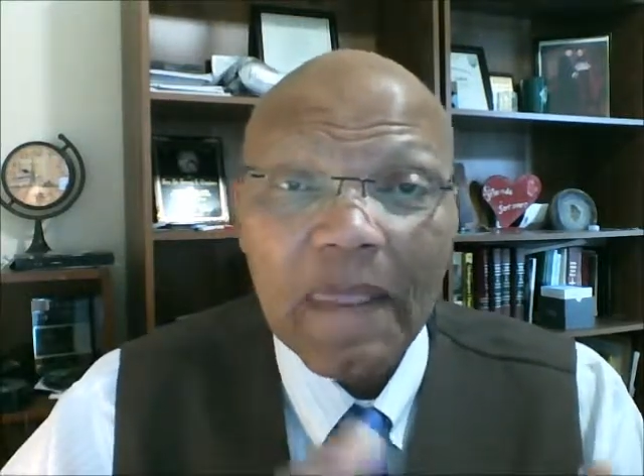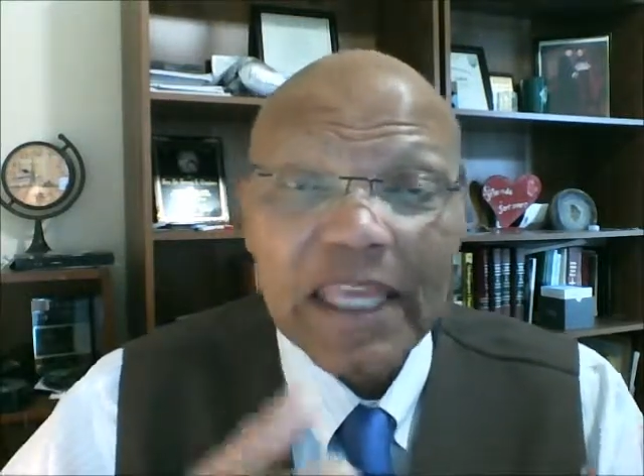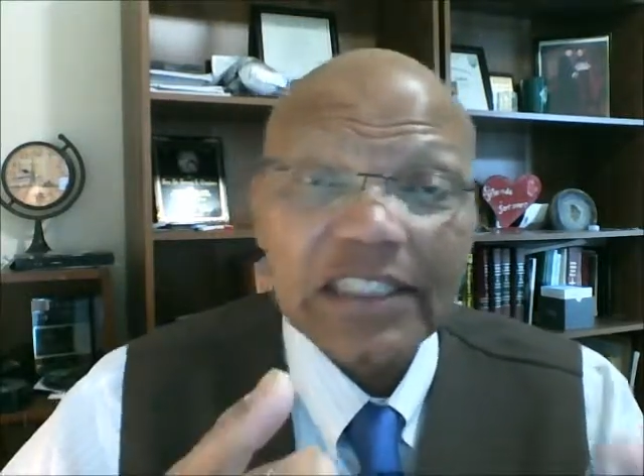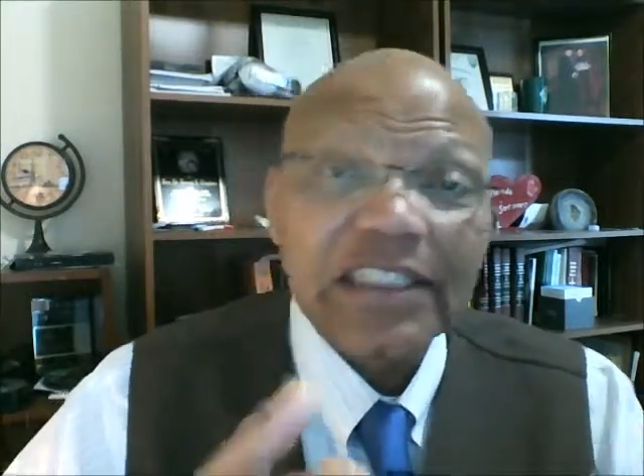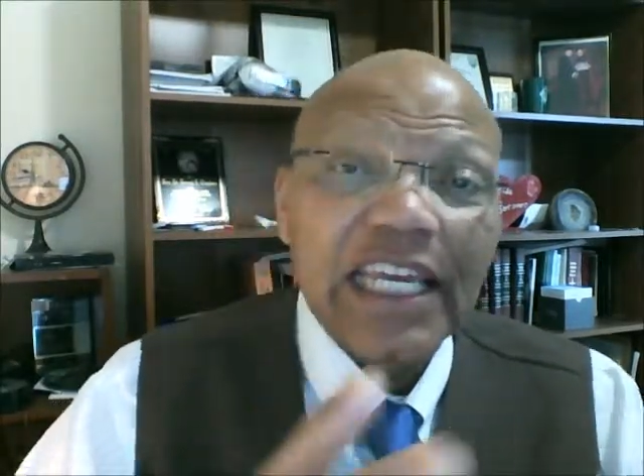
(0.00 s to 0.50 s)

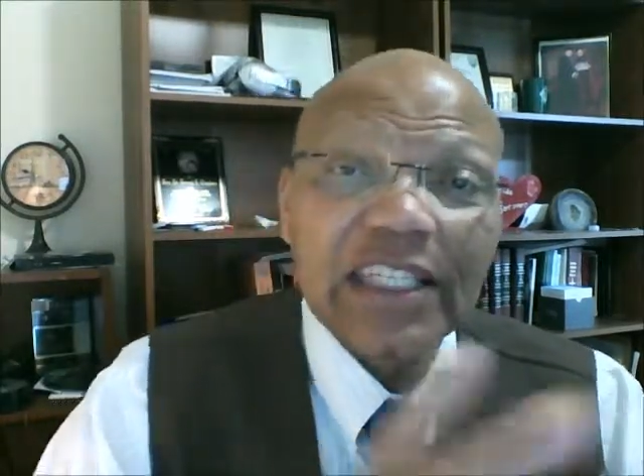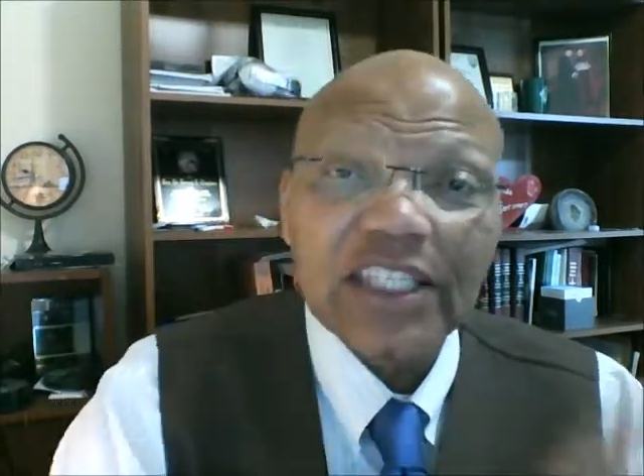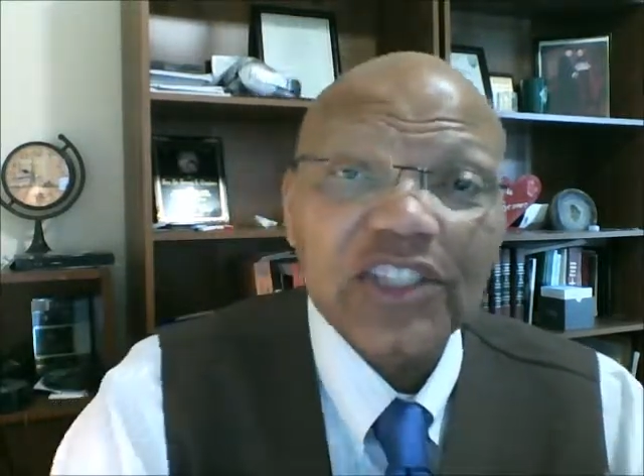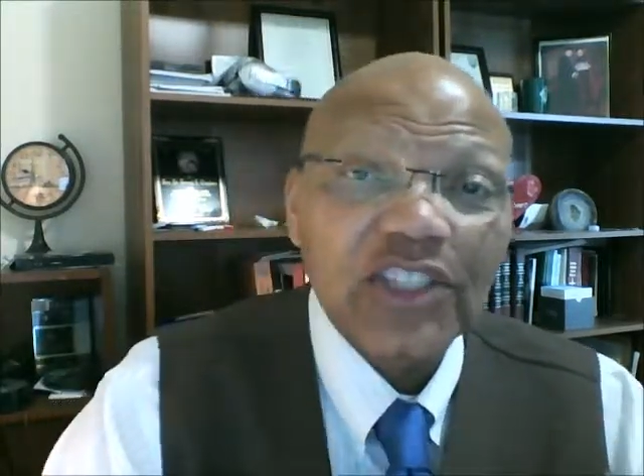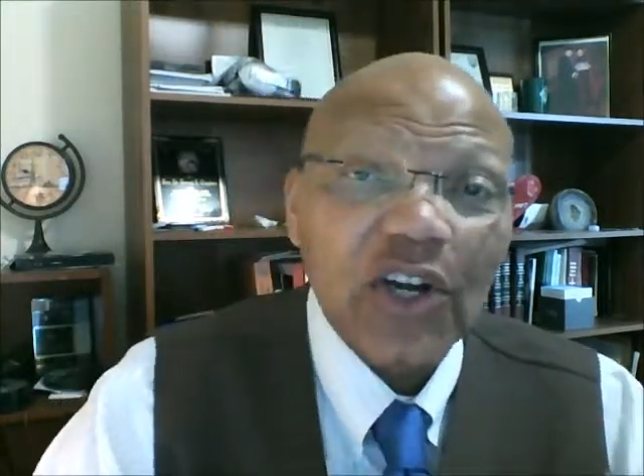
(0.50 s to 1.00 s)
His day
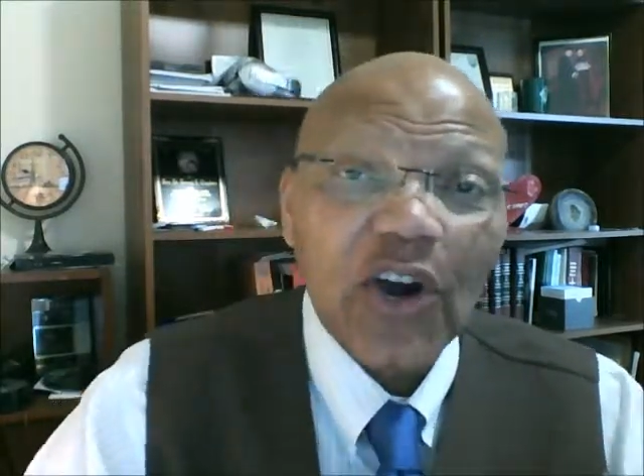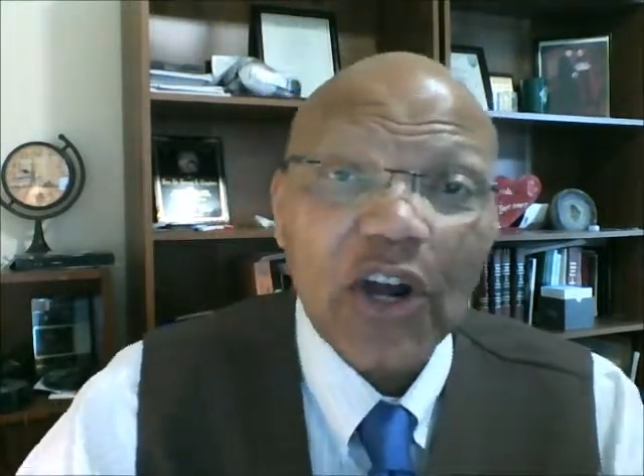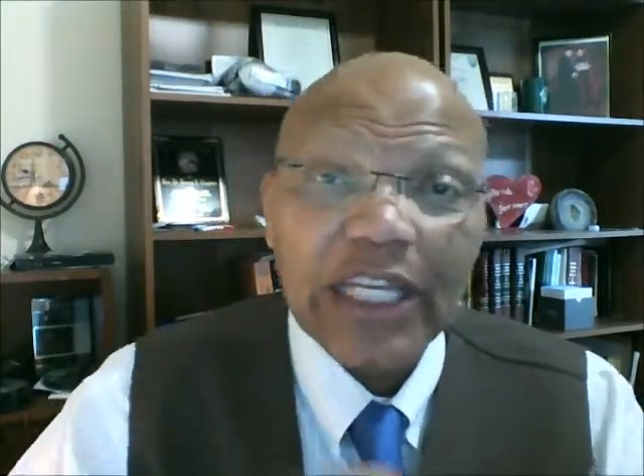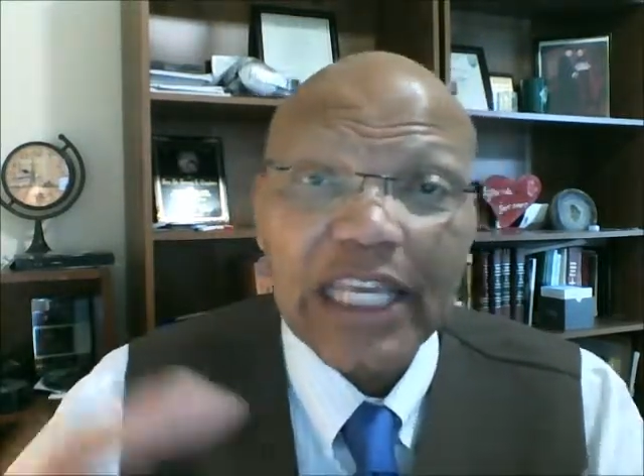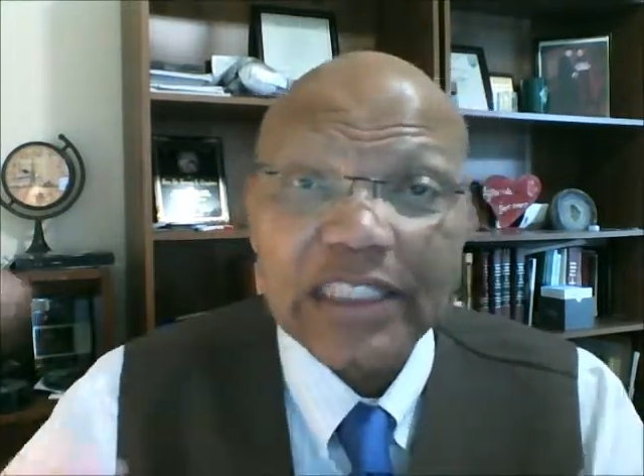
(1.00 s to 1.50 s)
didn't
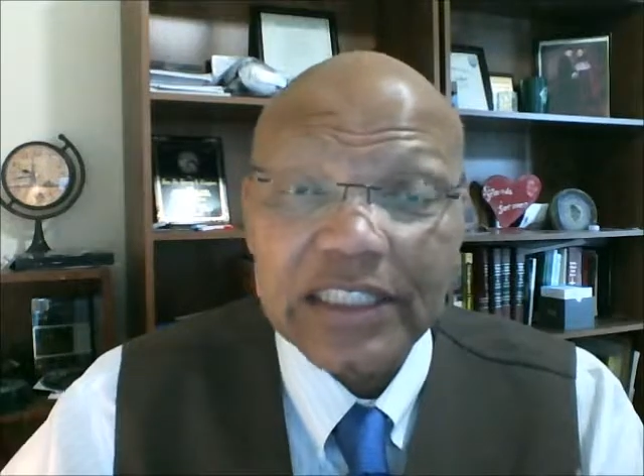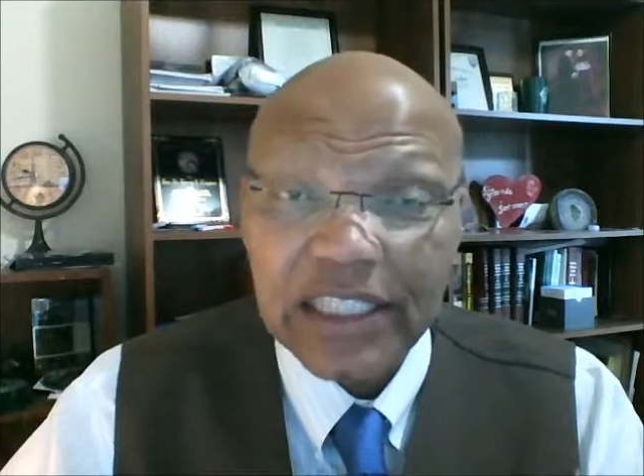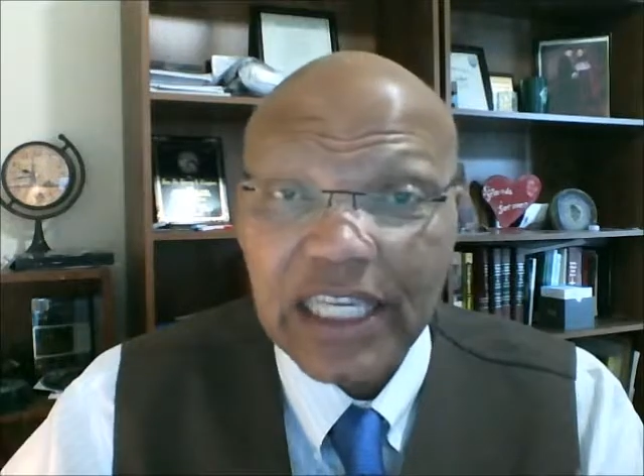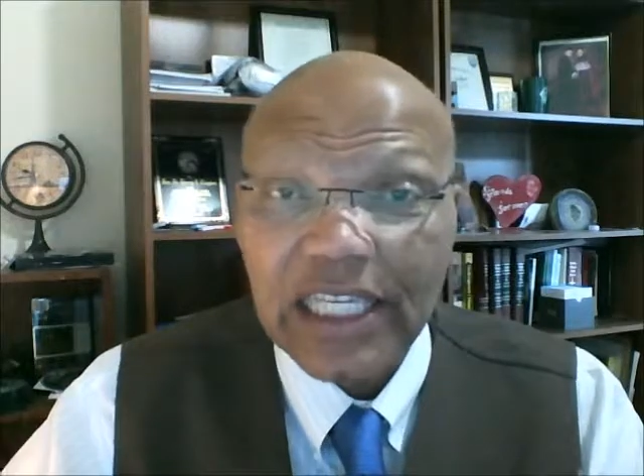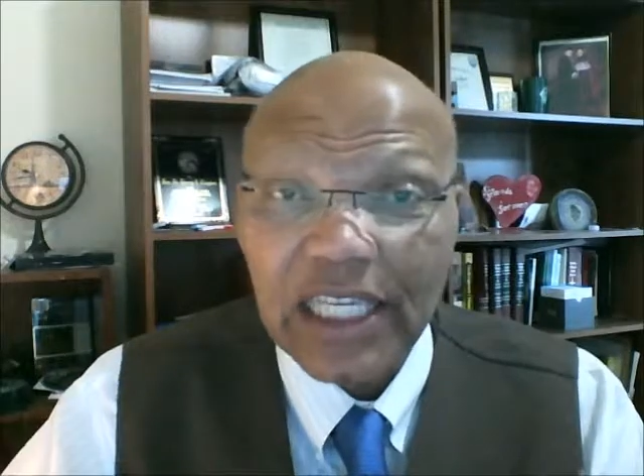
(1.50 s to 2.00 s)
start at
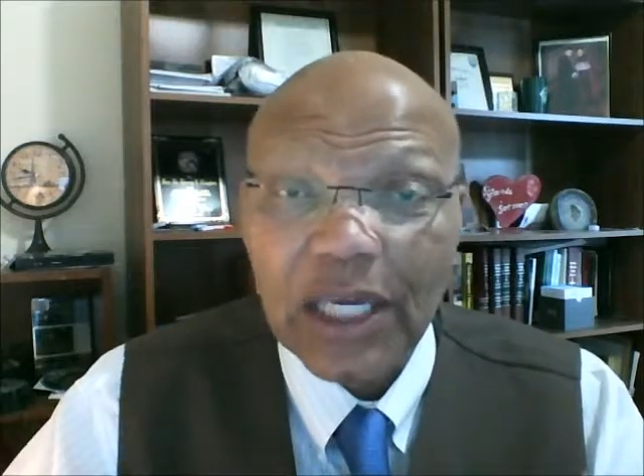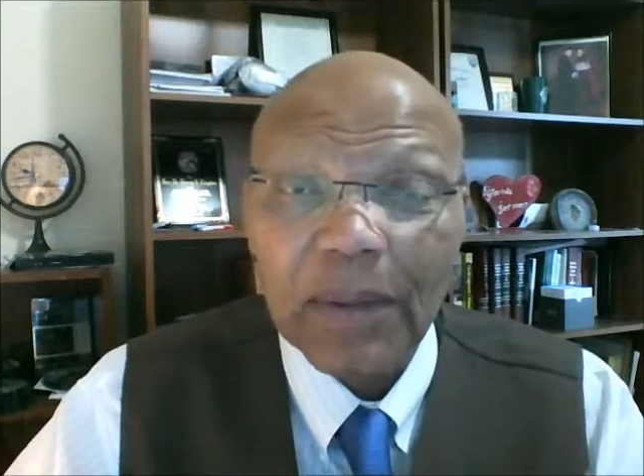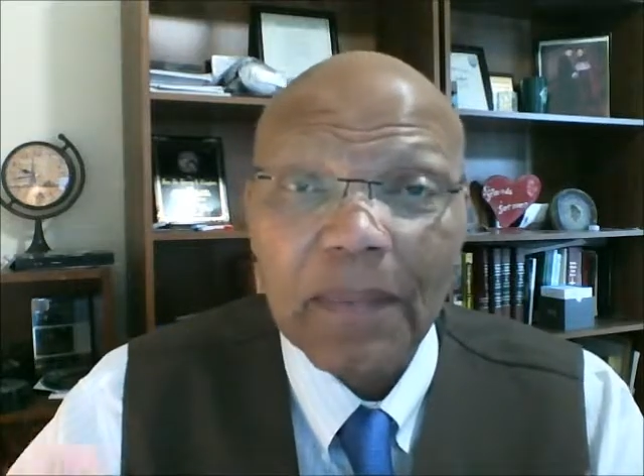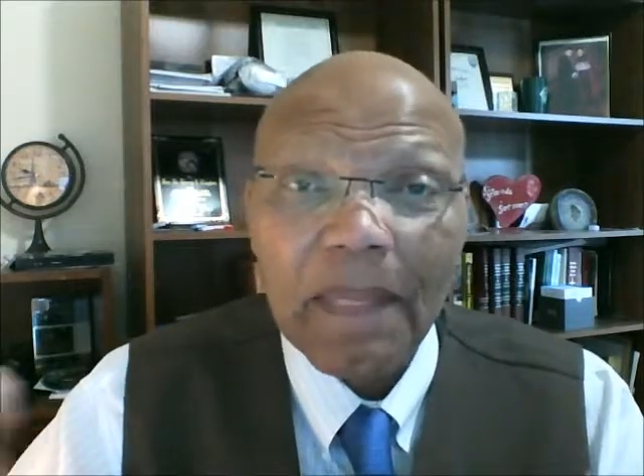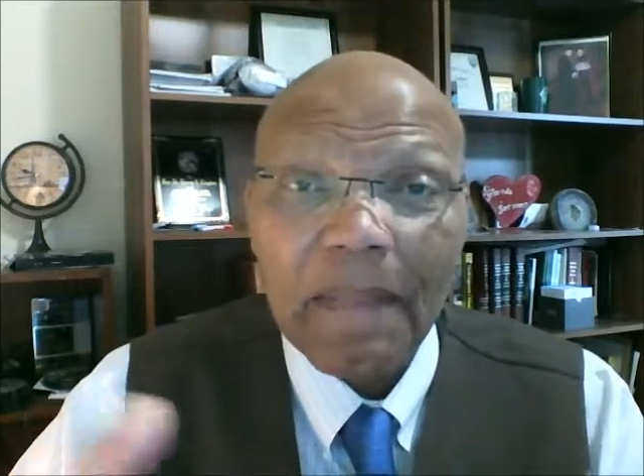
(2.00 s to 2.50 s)
10 a.m.